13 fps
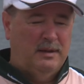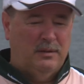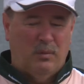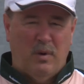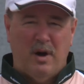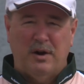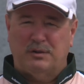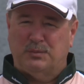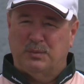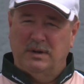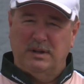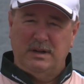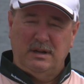The water's
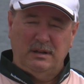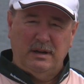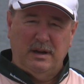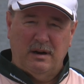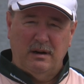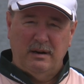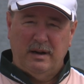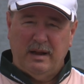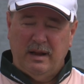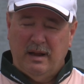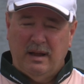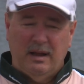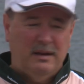really clear,
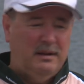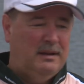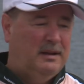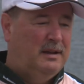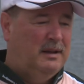and